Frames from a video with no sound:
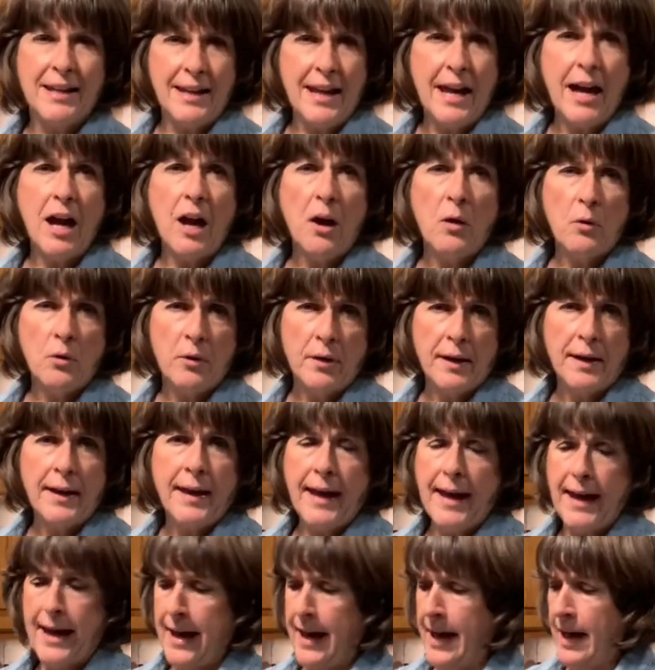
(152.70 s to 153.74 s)
hour and a
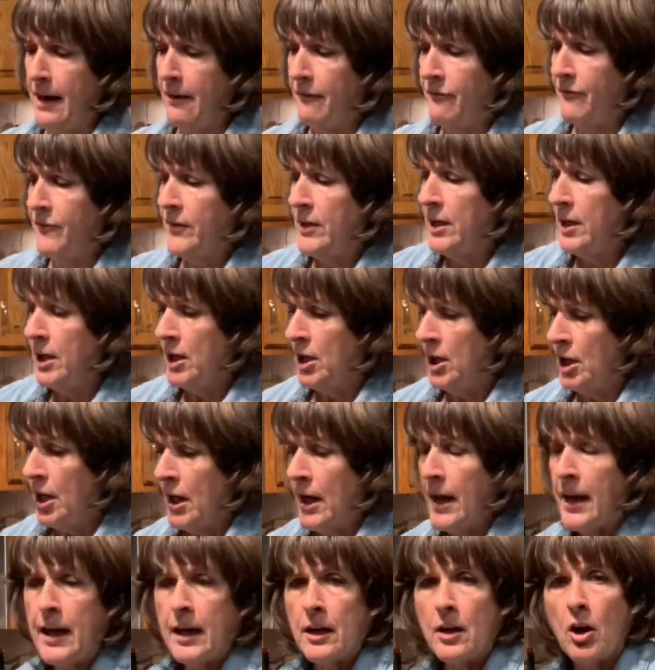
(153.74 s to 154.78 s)
half,
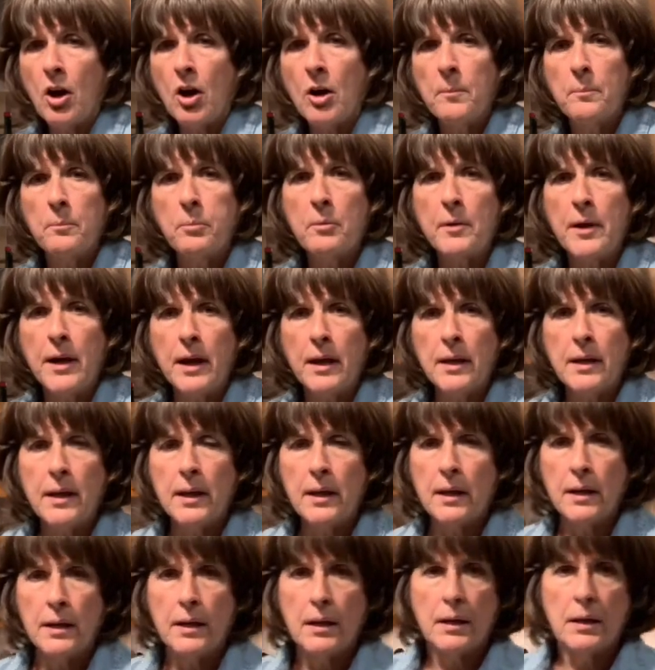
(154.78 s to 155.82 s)
and our bread
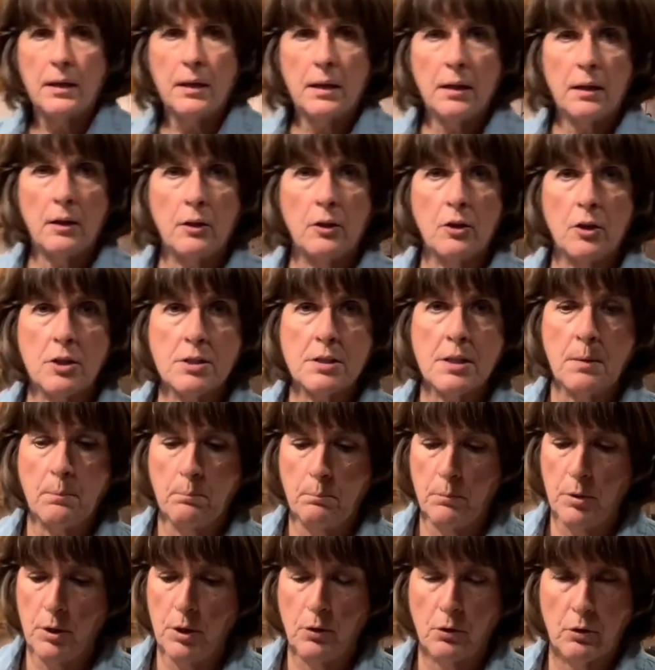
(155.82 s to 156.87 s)
looks
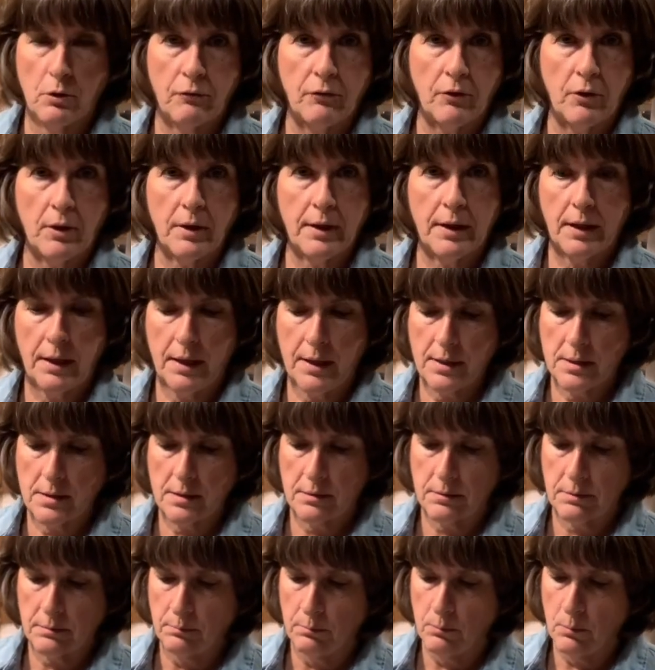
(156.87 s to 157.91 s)
beautiful. It has
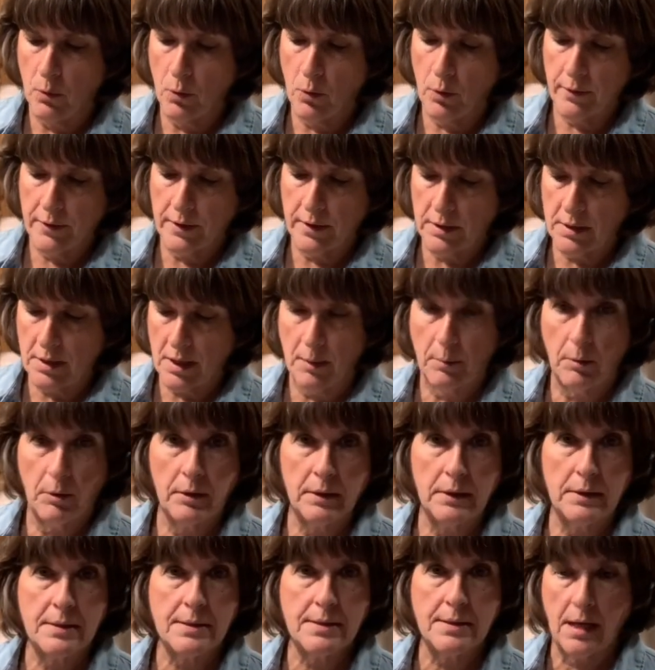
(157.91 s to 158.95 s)
more than doubled
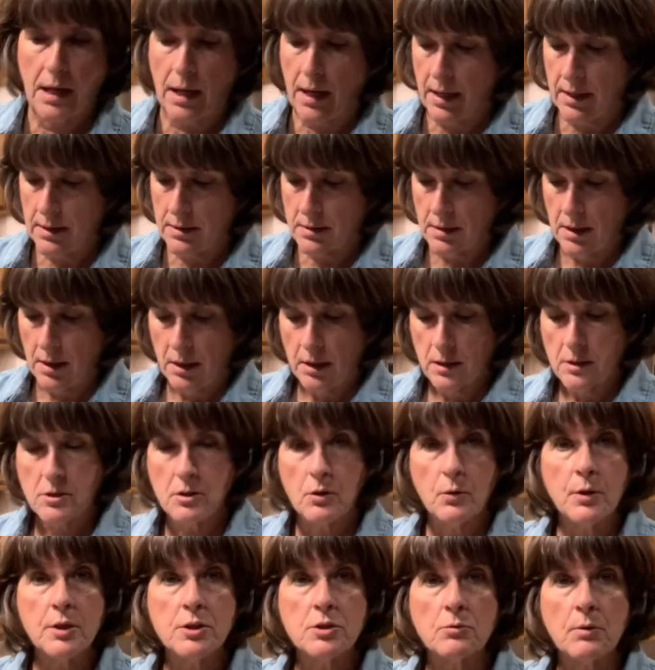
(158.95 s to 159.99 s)
in size. So
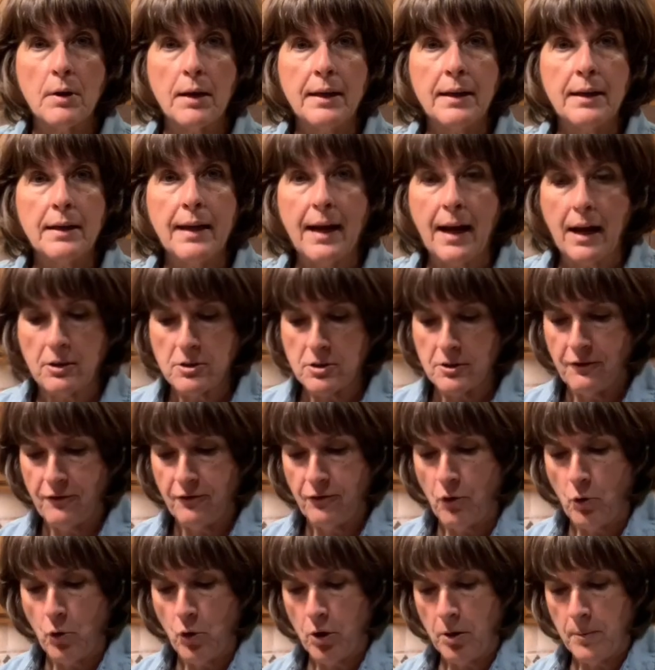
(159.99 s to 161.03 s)
it's ready now to
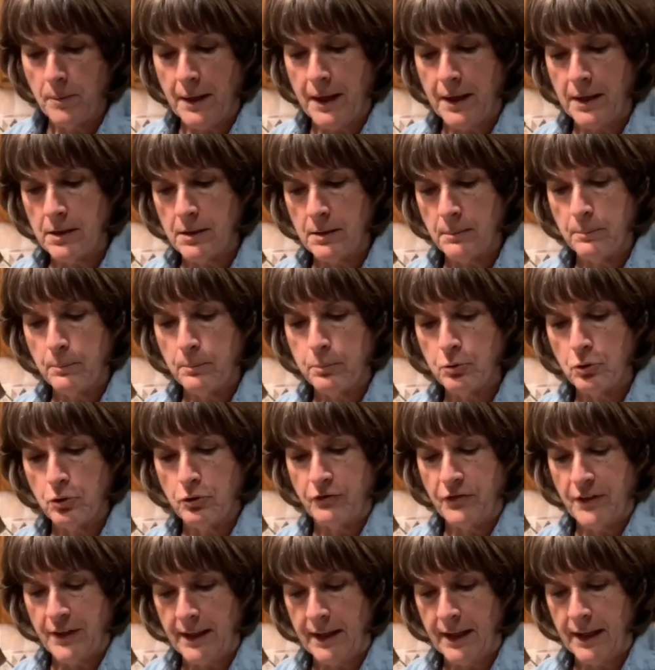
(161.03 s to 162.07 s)
form and to proof
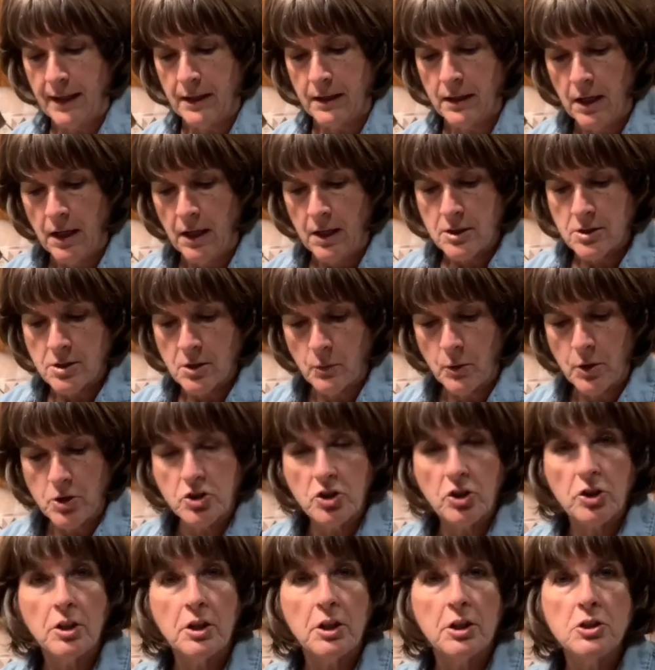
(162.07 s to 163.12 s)
again. So what you're
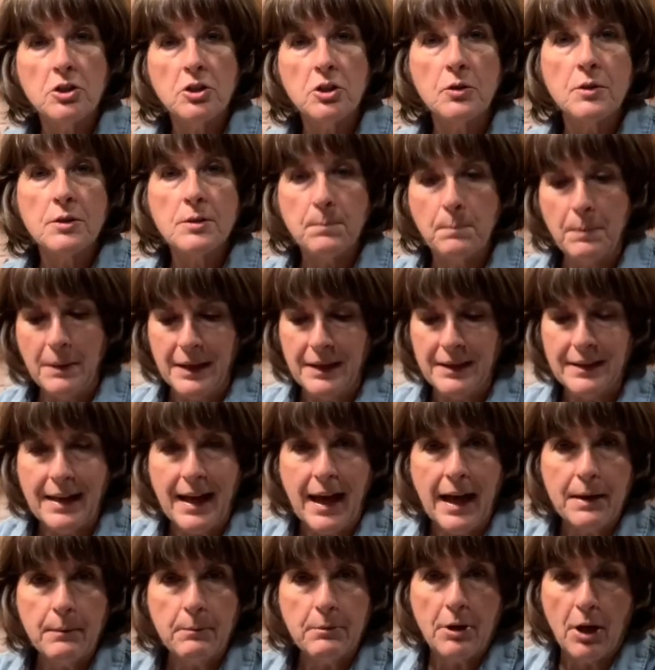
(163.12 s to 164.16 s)
gonna do is beat
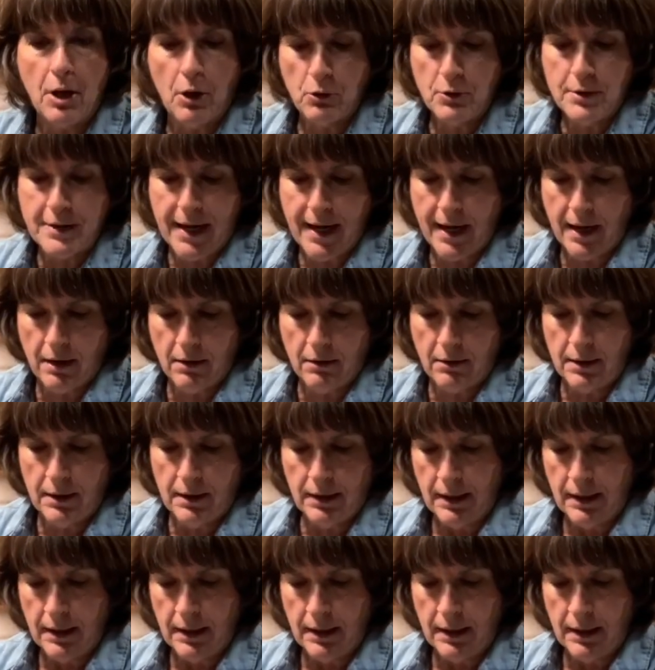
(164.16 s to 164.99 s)
that dough down,